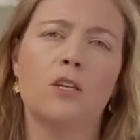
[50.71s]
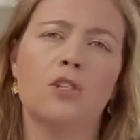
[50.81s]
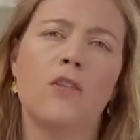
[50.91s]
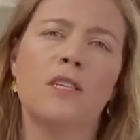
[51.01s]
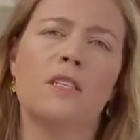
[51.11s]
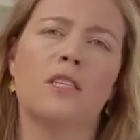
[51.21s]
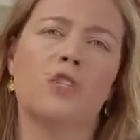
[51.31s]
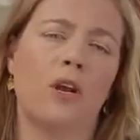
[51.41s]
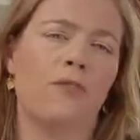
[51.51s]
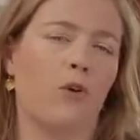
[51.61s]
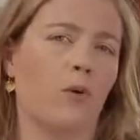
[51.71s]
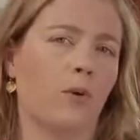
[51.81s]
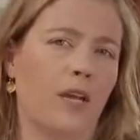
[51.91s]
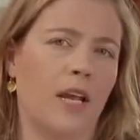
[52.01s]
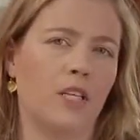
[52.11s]
So this is the
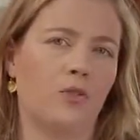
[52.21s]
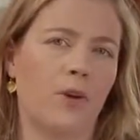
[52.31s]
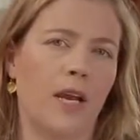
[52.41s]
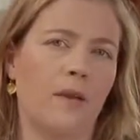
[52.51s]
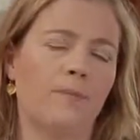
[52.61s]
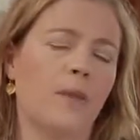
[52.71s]
straightforward case, right?